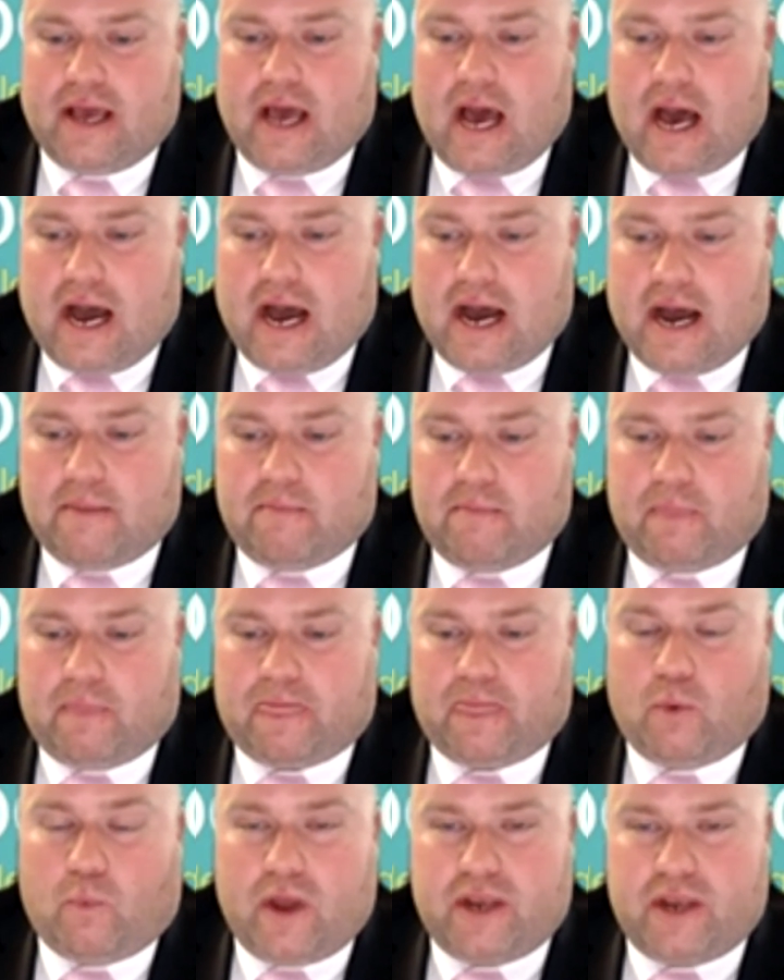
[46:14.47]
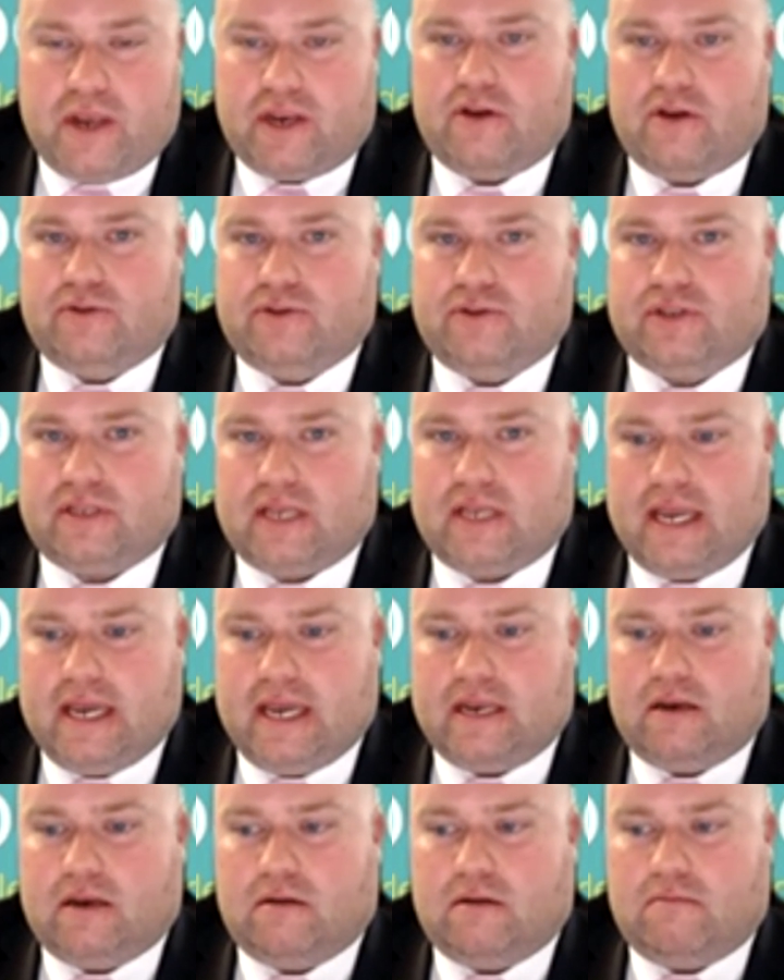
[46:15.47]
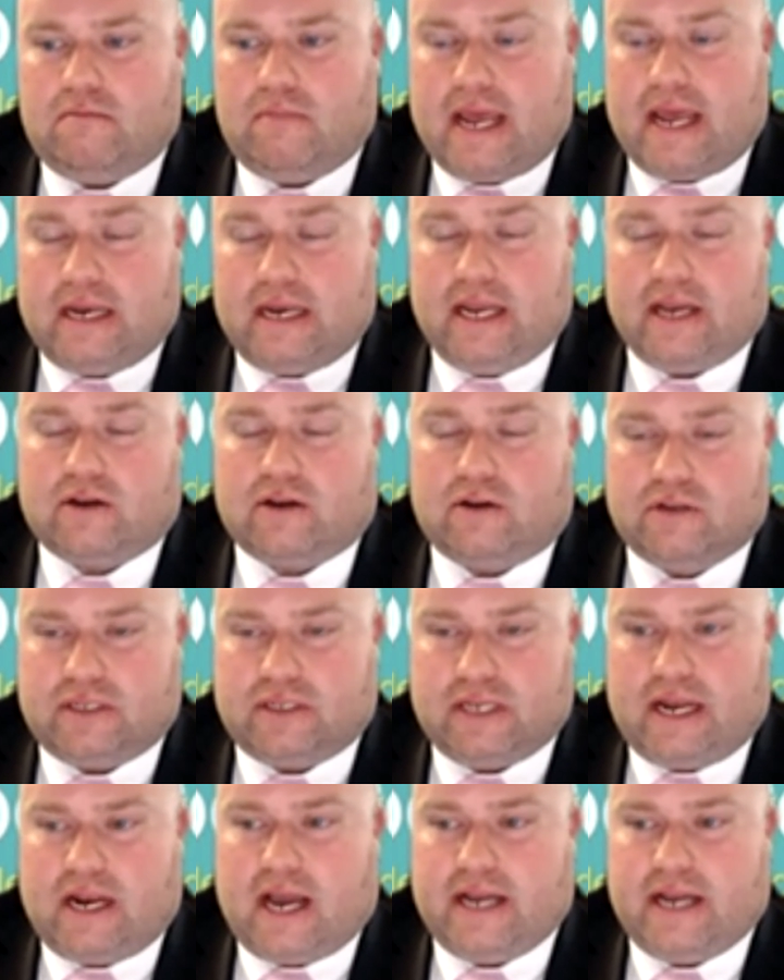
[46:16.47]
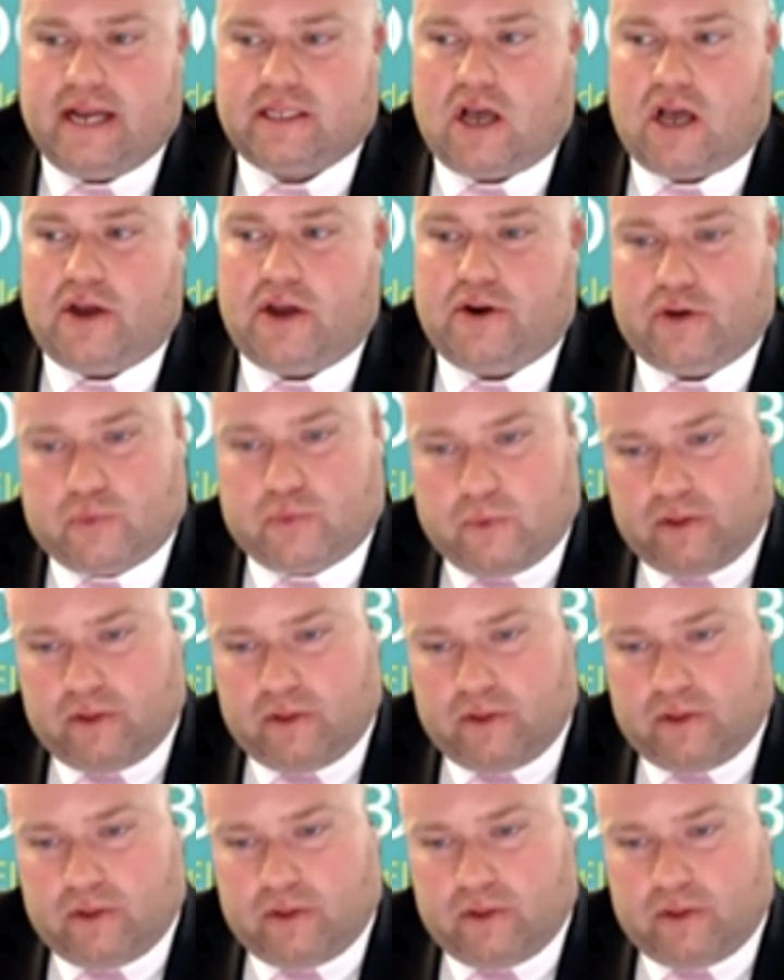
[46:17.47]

The windows in Nichols and Heights-Saunders,